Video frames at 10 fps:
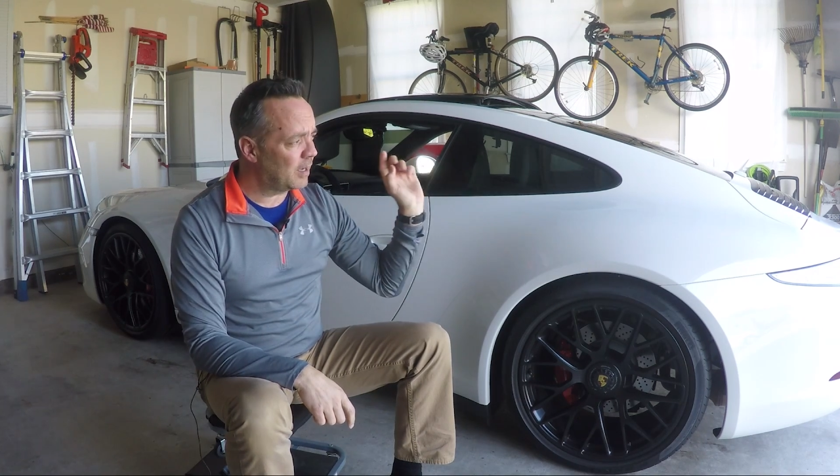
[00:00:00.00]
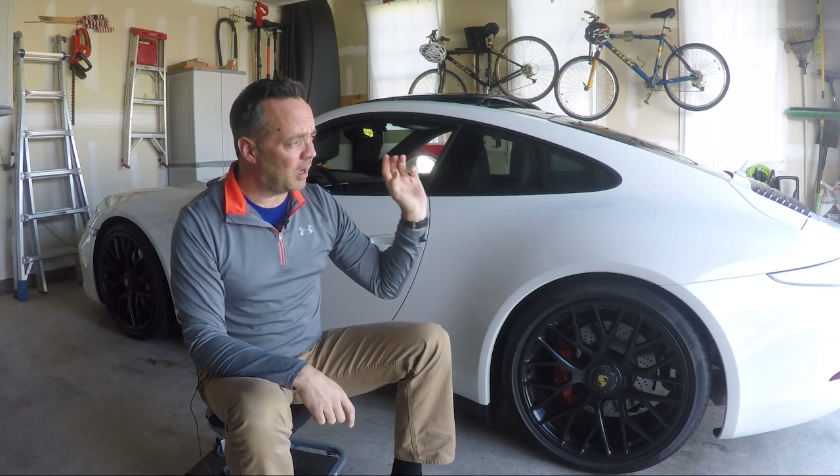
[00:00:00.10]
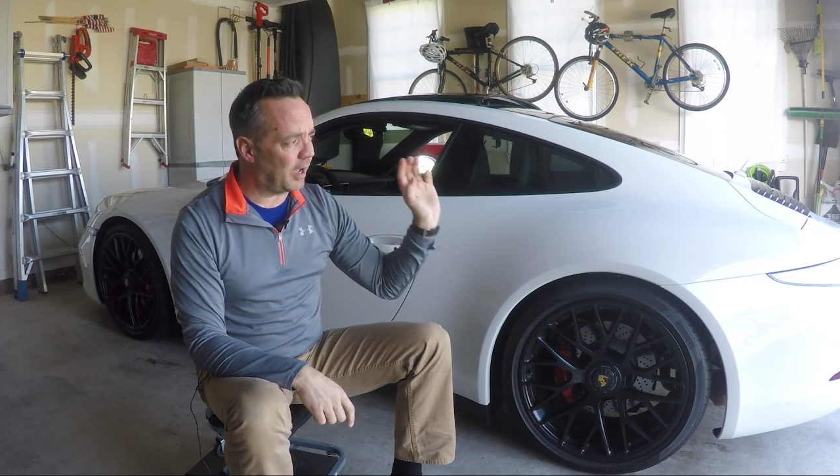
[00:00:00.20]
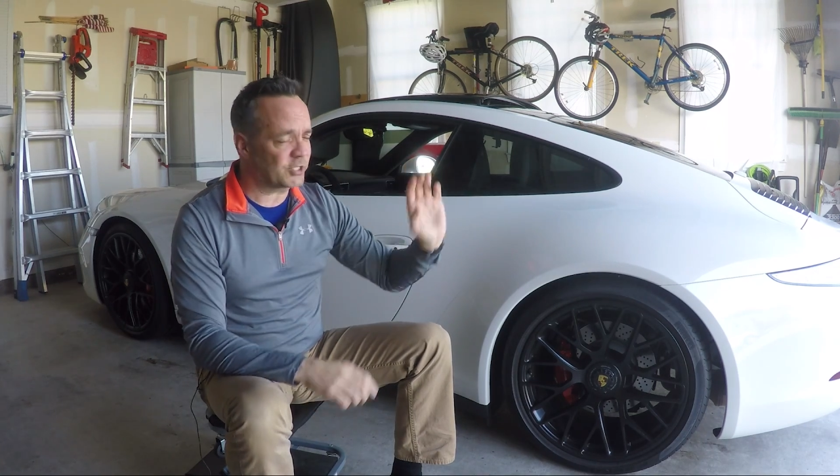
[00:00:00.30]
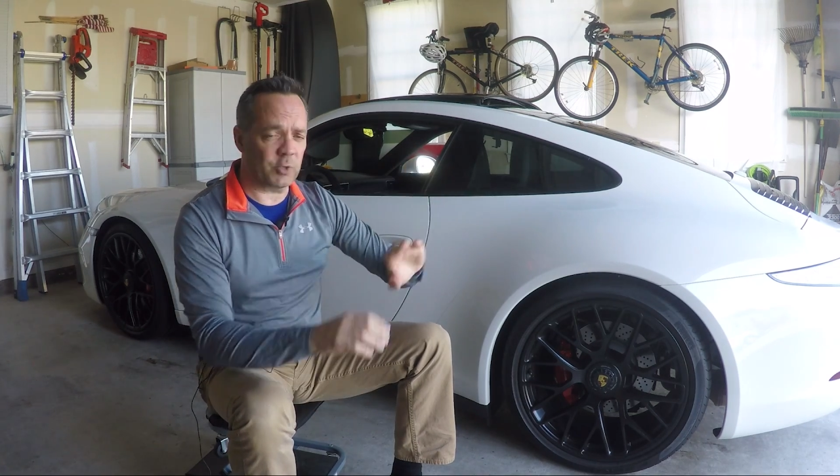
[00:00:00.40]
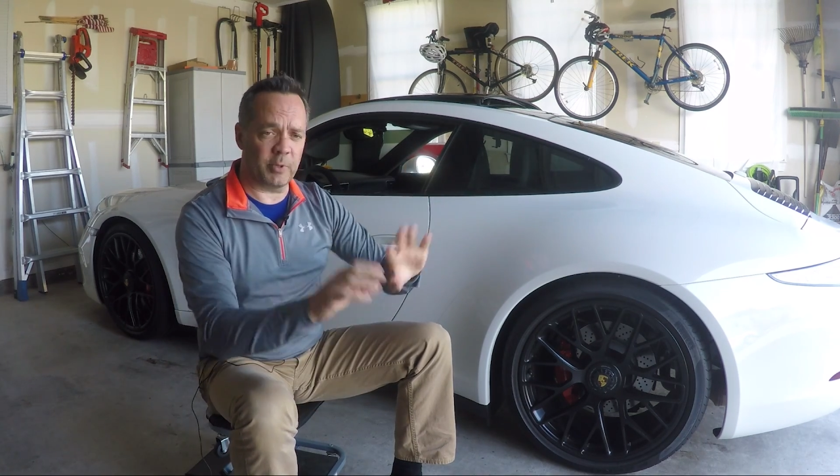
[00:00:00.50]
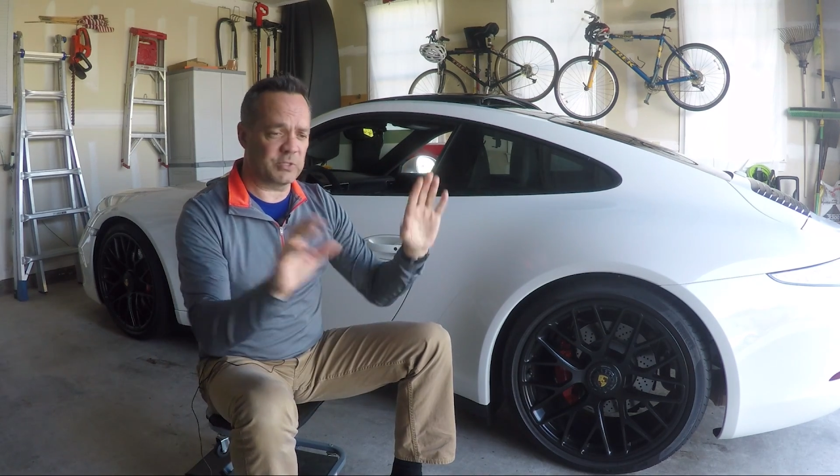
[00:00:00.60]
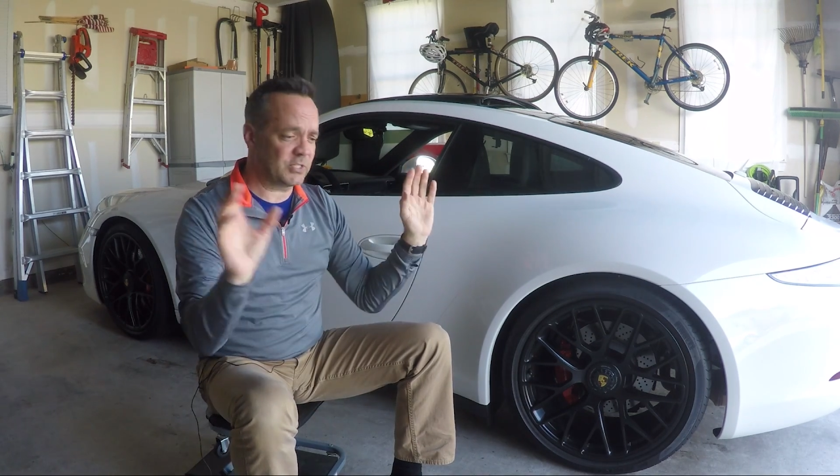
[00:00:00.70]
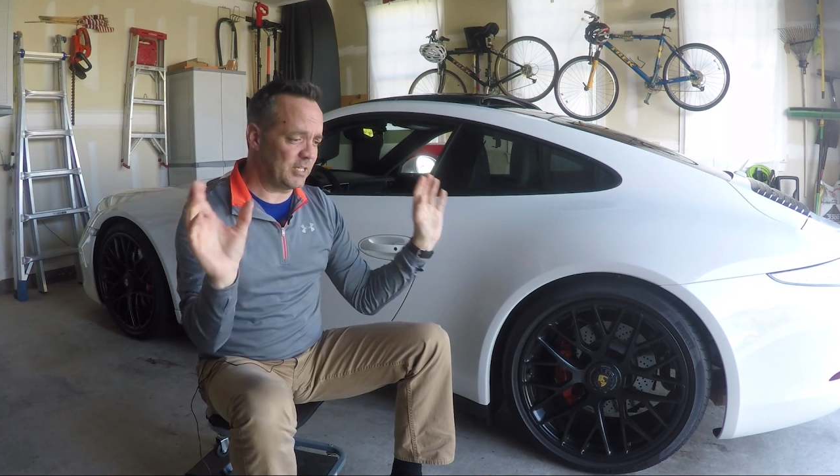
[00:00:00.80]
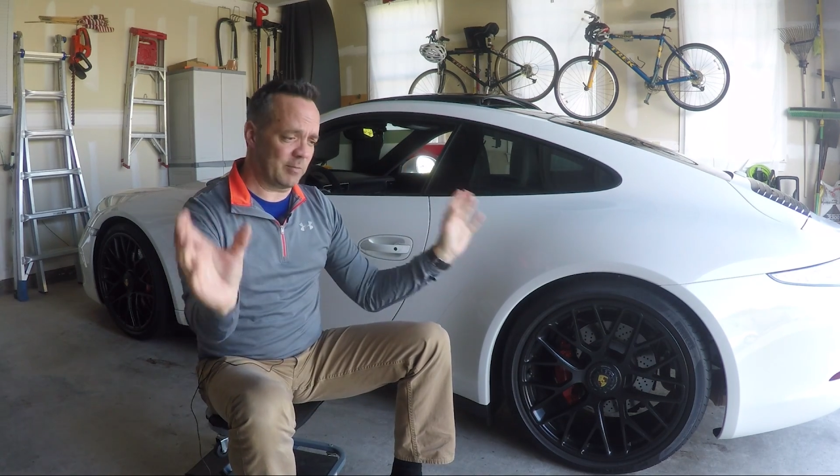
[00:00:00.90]
I should be able
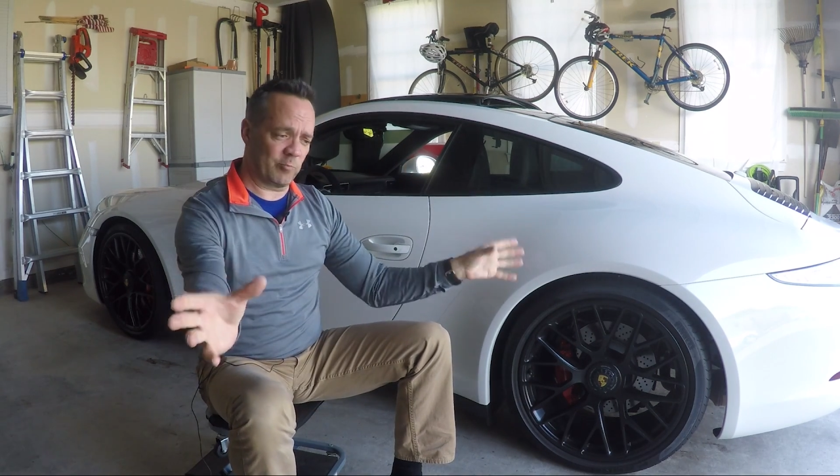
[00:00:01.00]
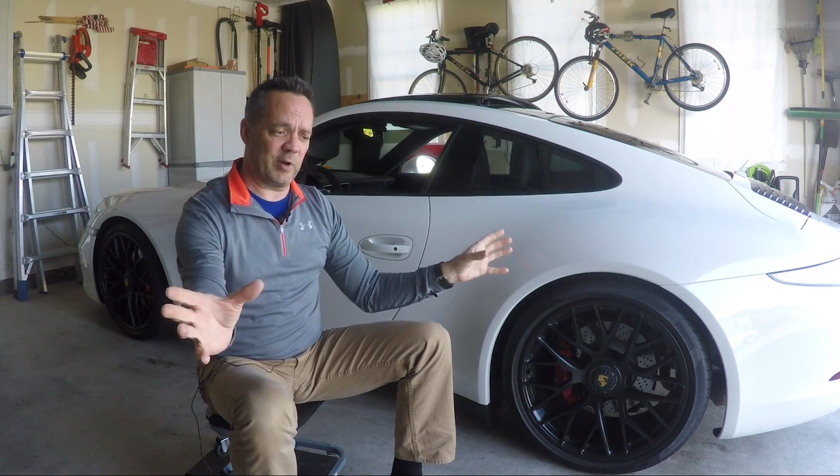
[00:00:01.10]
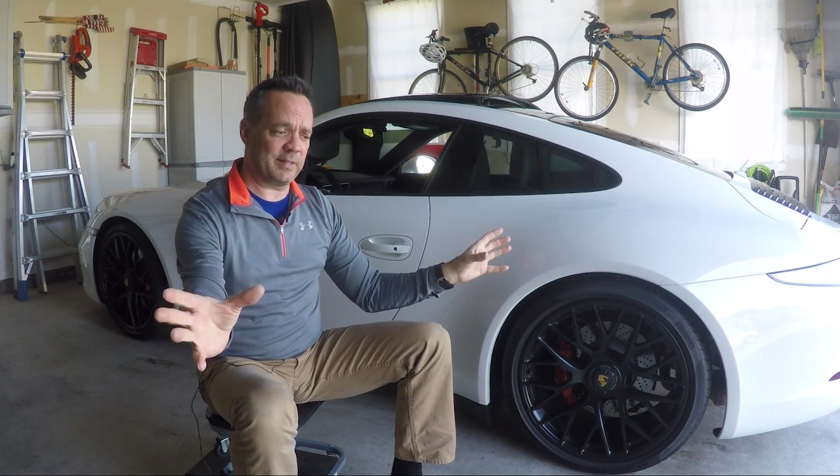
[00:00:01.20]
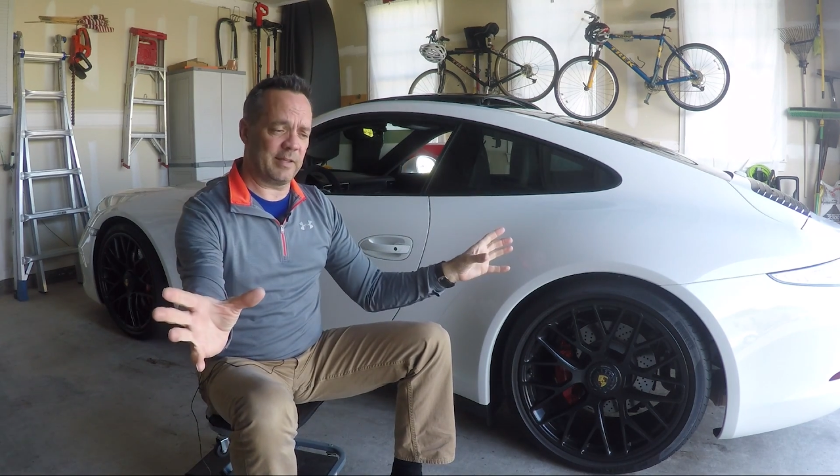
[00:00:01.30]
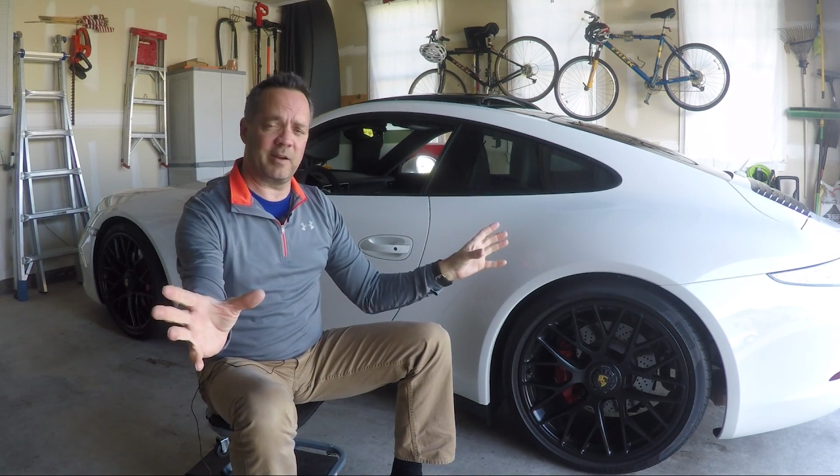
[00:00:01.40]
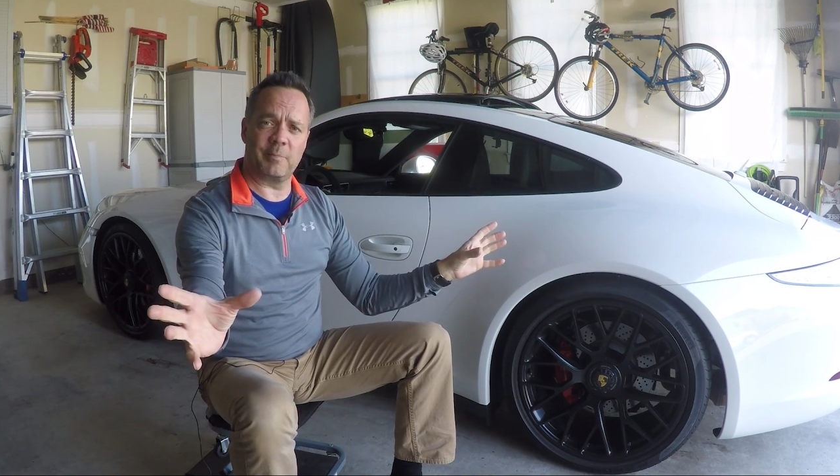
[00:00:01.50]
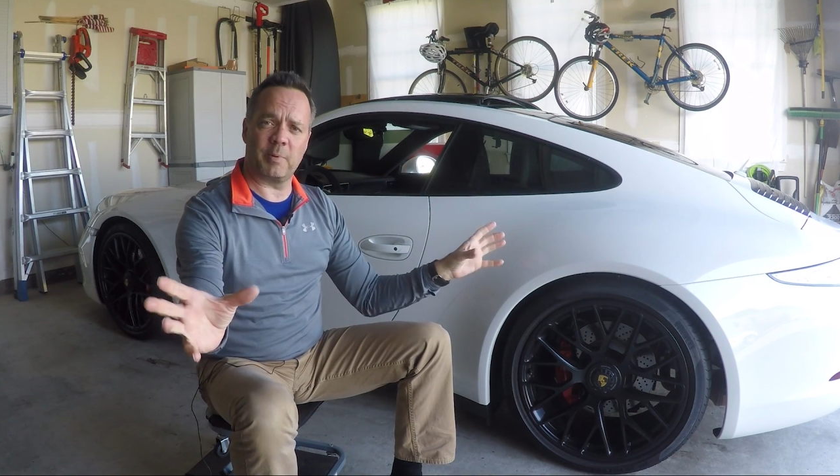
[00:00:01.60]
to see them right there,